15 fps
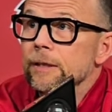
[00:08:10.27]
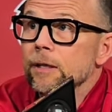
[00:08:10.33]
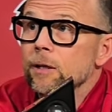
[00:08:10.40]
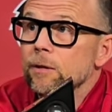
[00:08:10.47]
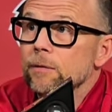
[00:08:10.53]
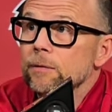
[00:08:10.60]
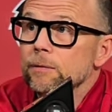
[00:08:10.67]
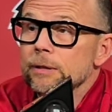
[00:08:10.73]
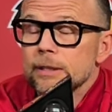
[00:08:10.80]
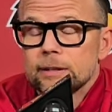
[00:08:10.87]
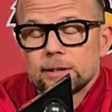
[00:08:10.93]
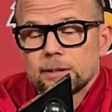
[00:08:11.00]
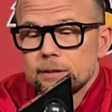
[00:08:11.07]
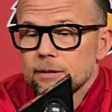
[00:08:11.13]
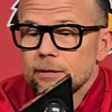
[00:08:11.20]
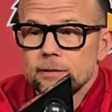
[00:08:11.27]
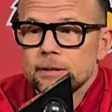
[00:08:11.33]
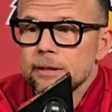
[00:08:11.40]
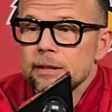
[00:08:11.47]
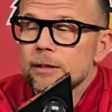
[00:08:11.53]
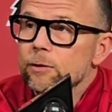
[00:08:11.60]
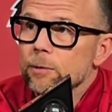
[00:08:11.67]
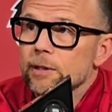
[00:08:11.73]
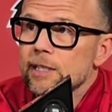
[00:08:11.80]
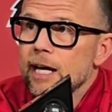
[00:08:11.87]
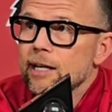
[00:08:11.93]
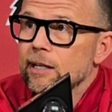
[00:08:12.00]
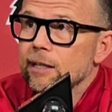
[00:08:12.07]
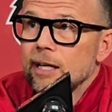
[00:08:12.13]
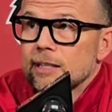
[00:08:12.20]
You know, it's
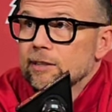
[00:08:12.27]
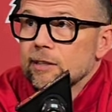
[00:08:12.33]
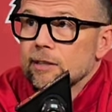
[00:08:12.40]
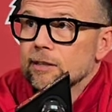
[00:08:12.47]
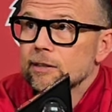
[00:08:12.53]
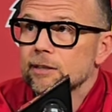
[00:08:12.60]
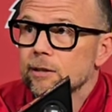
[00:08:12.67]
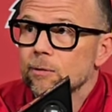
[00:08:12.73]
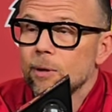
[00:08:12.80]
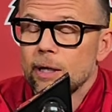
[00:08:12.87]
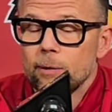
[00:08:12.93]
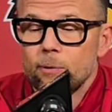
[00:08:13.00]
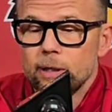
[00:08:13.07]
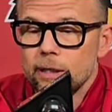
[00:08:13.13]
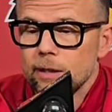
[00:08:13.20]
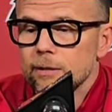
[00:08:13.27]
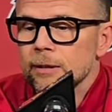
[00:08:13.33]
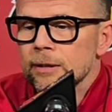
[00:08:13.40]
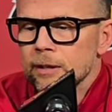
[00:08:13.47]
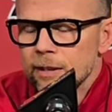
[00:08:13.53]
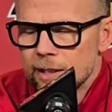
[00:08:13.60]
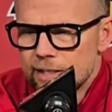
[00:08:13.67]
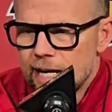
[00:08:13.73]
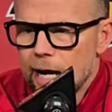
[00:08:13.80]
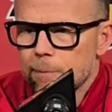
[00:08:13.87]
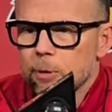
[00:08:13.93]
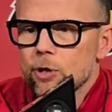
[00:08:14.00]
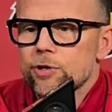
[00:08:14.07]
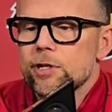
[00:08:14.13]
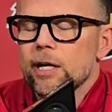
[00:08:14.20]
excellence the way we
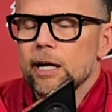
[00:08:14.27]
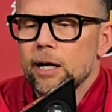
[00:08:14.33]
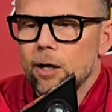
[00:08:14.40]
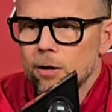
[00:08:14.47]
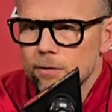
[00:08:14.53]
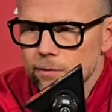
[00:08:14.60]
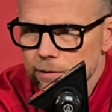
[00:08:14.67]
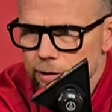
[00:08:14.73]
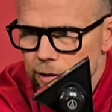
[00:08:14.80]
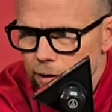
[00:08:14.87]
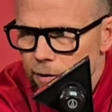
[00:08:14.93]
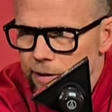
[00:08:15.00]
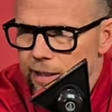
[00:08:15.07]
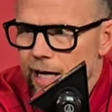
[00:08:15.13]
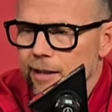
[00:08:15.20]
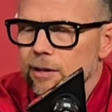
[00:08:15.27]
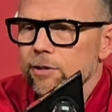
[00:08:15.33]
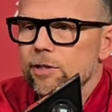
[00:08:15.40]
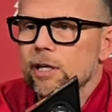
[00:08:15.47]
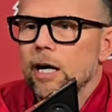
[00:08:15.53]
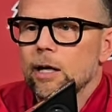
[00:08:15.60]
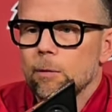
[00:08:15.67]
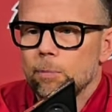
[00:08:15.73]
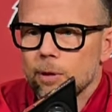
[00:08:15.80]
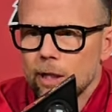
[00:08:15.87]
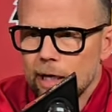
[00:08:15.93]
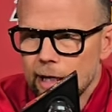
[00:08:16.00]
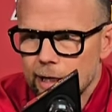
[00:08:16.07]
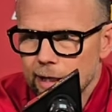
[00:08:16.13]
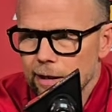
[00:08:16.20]
attack personnel. You know, attack their style of
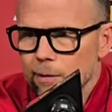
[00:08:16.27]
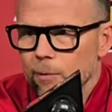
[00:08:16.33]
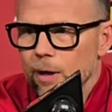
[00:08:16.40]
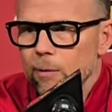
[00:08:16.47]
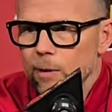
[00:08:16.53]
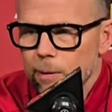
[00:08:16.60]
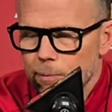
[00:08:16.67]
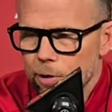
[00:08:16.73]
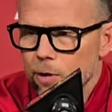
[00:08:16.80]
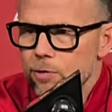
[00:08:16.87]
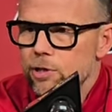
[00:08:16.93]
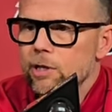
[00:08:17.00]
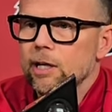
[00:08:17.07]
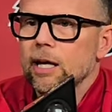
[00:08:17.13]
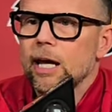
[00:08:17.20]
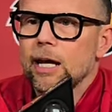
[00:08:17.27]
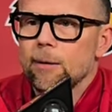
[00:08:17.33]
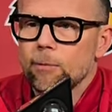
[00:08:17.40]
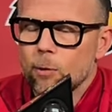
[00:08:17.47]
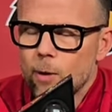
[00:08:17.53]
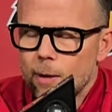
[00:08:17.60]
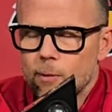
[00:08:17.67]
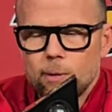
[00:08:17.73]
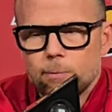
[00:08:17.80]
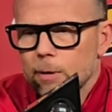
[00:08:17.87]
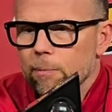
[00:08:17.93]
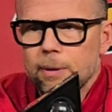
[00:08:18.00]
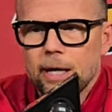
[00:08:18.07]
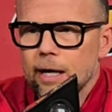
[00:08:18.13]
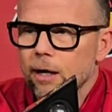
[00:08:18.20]
play, the way we approach the game, the way we
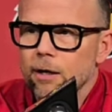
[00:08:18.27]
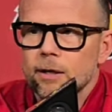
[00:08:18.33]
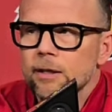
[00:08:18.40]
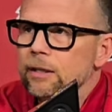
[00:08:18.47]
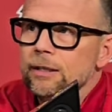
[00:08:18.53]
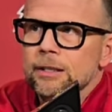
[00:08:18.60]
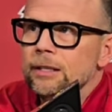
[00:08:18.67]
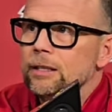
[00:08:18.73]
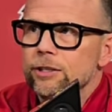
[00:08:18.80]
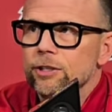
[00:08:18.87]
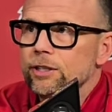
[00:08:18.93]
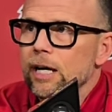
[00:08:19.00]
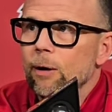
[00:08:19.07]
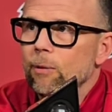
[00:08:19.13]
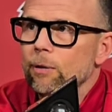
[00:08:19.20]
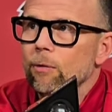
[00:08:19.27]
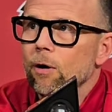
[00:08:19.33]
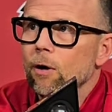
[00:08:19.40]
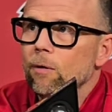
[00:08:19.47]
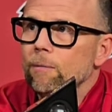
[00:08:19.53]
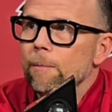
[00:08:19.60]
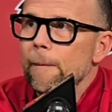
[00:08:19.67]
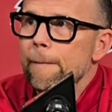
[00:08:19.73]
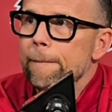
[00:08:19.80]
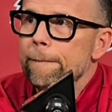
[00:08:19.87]
prepare, just how we roll.